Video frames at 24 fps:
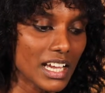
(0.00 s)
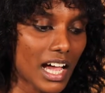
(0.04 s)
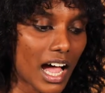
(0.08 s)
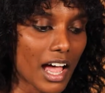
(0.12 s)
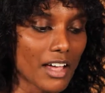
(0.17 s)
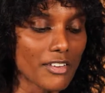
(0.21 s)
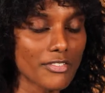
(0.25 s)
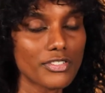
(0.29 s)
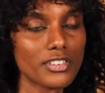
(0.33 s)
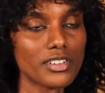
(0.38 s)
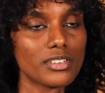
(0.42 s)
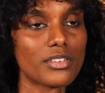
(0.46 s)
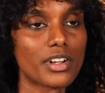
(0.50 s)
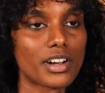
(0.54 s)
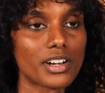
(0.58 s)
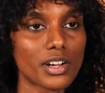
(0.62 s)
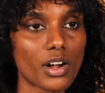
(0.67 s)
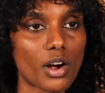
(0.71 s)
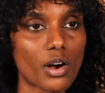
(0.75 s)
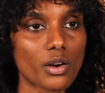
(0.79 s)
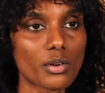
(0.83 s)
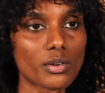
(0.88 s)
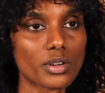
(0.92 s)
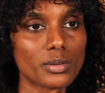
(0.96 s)
I feel very
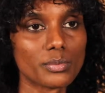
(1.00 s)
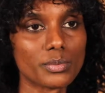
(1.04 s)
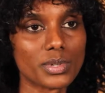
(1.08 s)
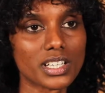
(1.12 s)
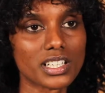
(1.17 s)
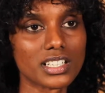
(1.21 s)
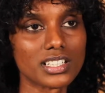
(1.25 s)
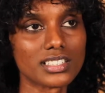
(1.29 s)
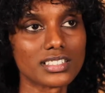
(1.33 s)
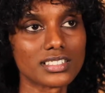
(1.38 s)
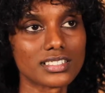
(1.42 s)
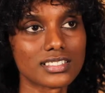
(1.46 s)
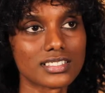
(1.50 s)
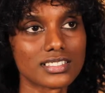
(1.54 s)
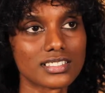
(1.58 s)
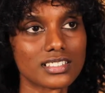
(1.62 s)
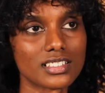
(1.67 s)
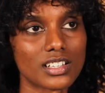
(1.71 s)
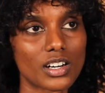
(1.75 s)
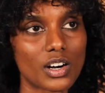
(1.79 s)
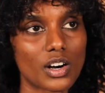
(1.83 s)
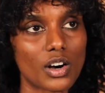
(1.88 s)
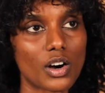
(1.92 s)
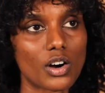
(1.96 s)
awkward because
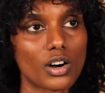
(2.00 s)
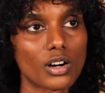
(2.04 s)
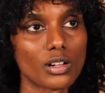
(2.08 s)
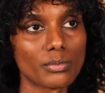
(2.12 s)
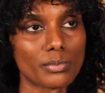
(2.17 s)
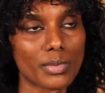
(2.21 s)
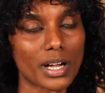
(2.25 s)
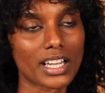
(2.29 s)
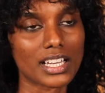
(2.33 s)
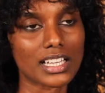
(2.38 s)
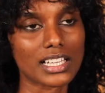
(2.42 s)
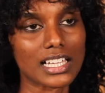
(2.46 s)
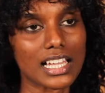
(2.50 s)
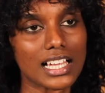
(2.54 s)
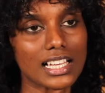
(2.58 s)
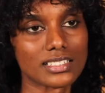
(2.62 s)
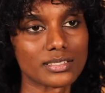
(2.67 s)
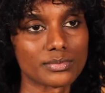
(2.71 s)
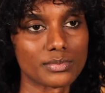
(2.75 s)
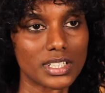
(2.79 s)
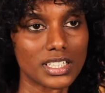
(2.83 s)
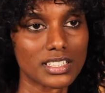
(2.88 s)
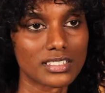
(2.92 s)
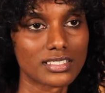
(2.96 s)
all my
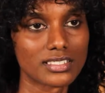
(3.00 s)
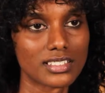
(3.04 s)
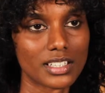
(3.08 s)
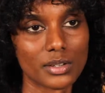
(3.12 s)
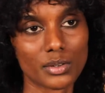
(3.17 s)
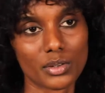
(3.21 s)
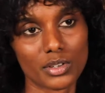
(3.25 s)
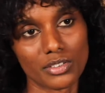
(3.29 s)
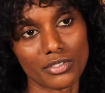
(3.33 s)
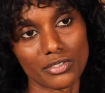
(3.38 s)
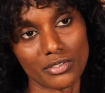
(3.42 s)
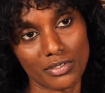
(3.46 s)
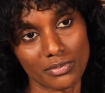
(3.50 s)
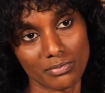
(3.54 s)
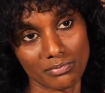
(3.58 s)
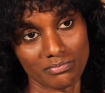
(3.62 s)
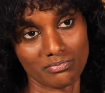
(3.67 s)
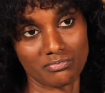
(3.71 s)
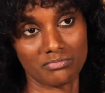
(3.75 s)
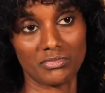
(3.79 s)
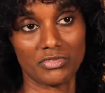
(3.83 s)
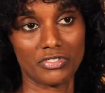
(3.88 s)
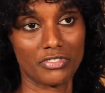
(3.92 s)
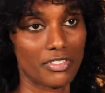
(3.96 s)
classmates, they were
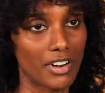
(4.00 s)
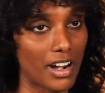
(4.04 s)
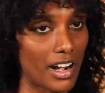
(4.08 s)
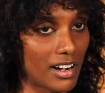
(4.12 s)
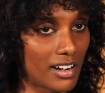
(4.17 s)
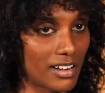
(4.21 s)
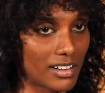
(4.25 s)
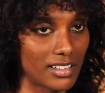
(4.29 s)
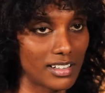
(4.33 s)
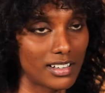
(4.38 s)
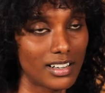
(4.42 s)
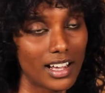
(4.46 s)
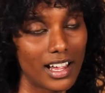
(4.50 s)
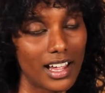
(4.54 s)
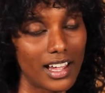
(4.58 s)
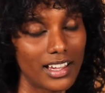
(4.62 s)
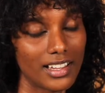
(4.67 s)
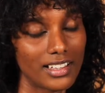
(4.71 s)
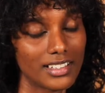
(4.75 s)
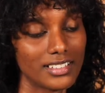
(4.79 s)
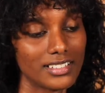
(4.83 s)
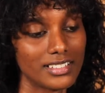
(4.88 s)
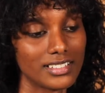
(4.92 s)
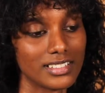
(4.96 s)
fair
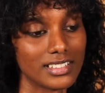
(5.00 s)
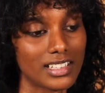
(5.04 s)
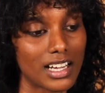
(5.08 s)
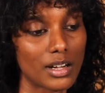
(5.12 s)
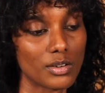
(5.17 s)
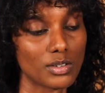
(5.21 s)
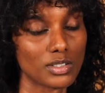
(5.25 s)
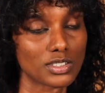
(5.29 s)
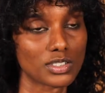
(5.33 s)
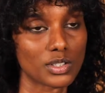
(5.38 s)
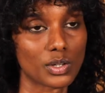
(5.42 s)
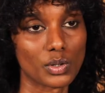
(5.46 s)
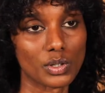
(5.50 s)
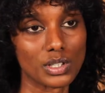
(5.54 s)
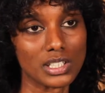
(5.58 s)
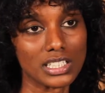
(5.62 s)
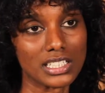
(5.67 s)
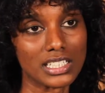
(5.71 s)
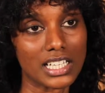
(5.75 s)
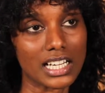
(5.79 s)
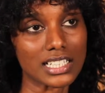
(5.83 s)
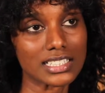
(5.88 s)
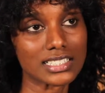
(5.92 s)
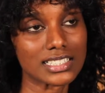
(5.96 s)
and I was the
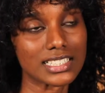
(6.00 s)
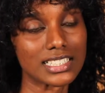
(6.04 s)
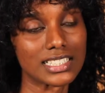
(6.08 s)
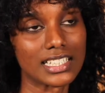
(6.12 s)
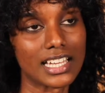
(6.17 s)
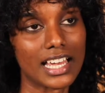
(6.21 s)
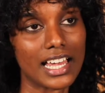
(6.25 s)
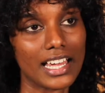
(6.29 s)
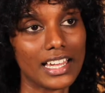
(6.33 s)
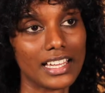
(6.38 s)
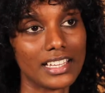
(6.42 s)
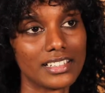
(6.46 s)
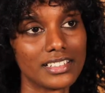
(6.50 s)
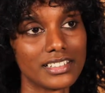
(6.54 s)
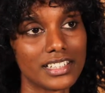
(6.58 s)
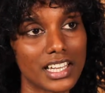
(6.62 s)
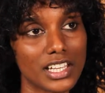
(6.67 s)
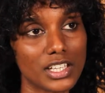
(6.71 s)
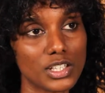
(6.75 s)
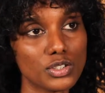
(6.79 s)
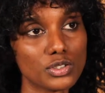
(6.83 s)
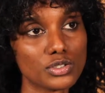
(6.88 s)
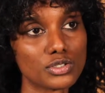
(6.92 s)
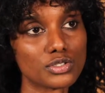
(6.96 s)
only dark skin, and
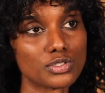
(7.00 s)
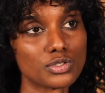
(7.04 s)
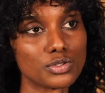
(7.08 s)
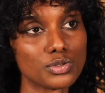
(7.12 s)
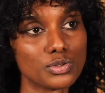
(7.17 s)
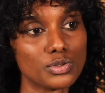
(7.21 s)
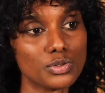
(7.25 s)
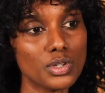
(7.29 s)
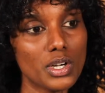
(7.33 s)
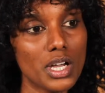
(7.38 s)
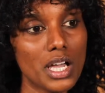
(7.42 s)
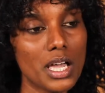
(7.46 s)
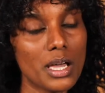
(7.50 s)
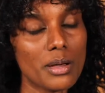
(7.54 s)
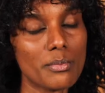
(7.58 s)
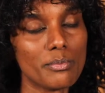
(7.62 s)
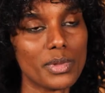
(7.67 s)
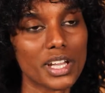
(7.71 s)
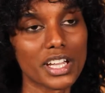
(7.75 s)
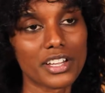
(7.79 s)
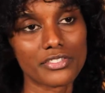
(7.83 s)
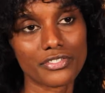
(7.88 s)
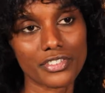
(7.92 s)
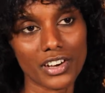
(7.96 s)
they used to
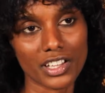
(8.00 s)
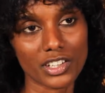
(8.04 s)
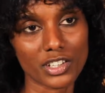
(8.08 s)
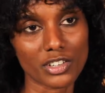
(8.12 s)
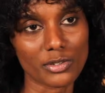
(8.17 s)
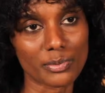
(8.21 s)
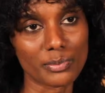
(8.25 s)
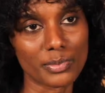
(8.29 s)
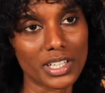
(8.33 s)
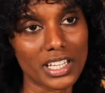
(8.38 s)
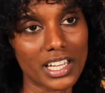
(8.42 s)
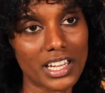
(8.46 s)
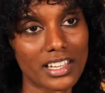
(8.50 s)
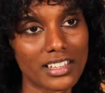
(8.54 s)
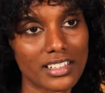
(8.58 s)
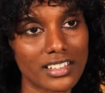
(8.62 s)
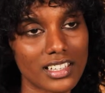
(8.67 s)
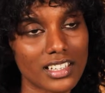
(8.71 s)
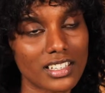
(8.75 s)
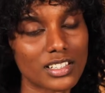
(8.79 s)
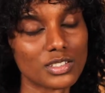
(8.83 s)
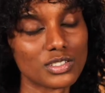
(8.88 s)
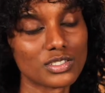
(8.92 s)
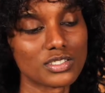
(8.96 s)
make fun of me and
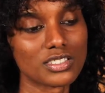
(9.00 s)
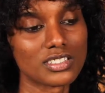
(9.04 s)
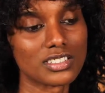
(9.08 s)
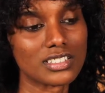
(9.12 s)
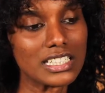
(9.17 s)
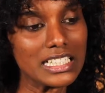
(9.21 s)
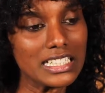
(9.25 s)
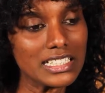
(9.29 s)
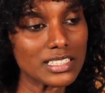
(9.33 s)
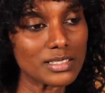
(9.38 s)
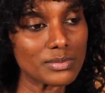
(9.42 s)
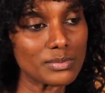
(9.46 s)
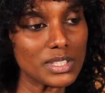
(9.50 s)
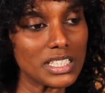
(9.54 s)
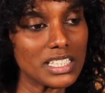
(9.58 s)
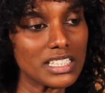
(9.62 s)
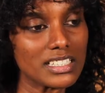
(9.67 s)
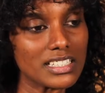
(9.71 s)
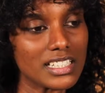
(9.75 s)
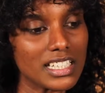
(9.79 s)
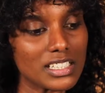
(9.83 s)
they used to tease me.